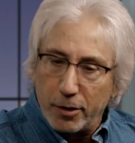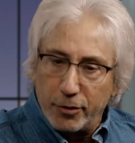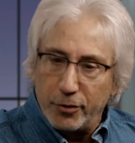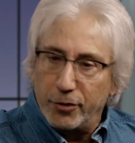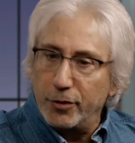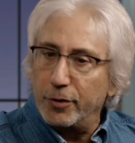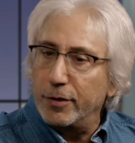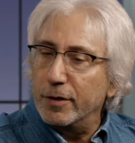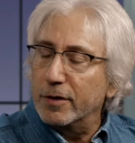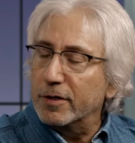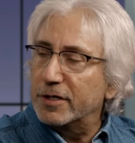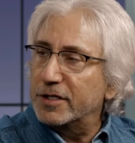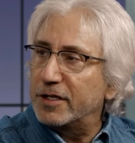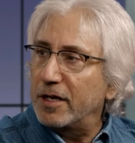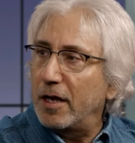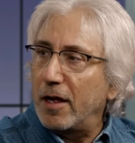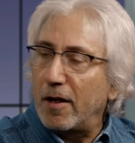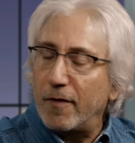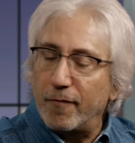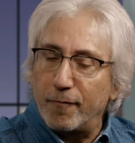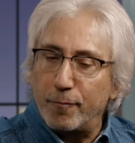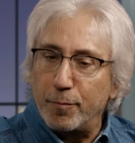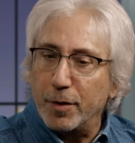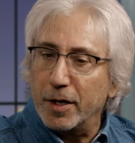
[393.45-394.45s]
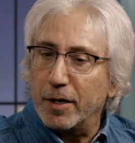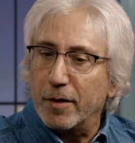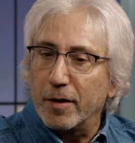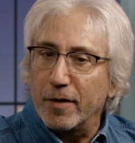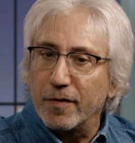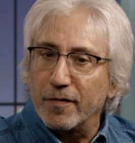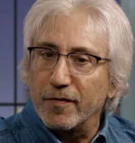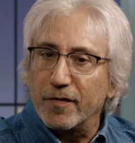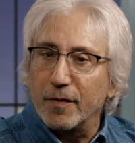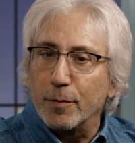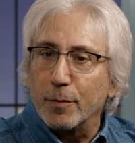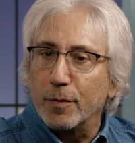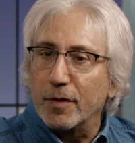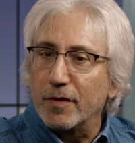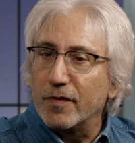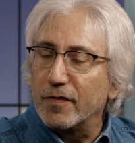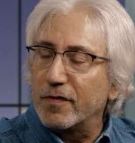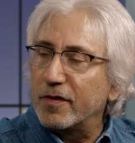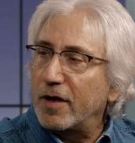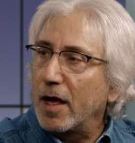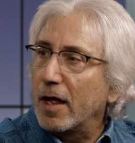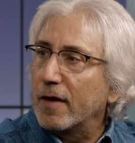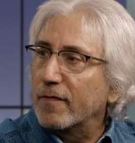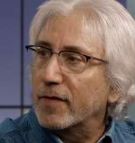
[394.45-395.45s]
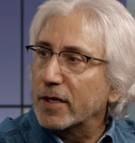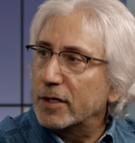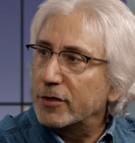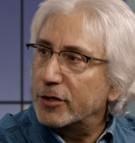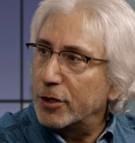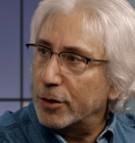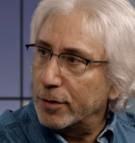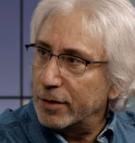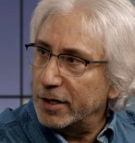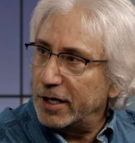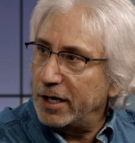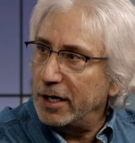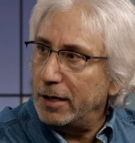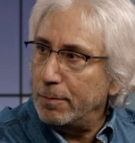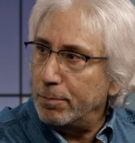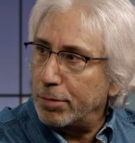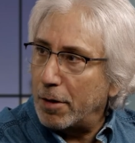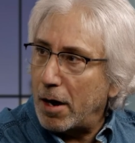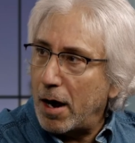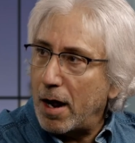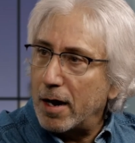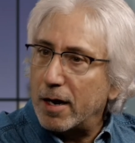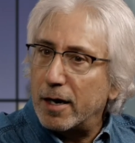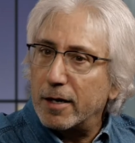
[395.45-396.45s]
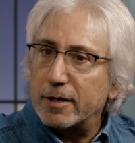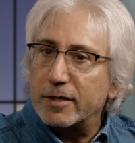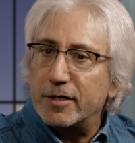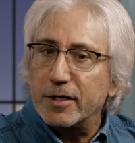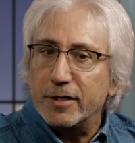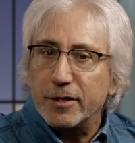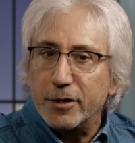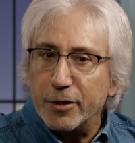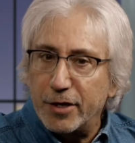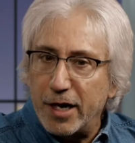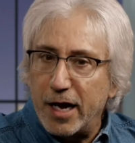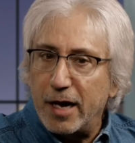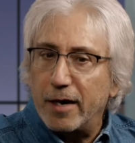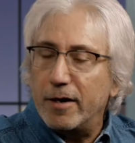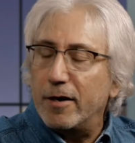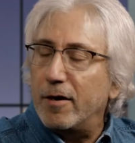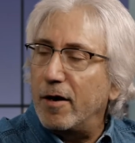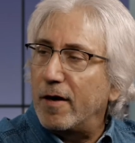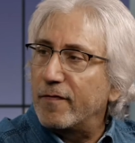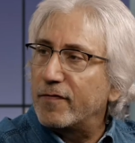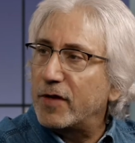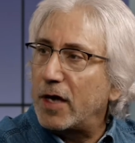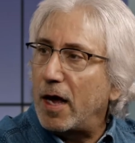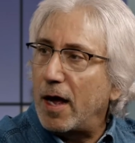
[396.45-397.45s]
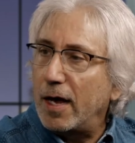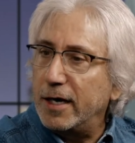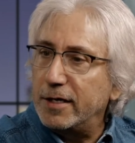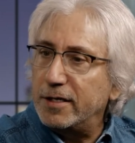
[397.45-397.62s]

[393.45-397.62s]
do yourself because it was kind of a turnkey product and you'd hand it off to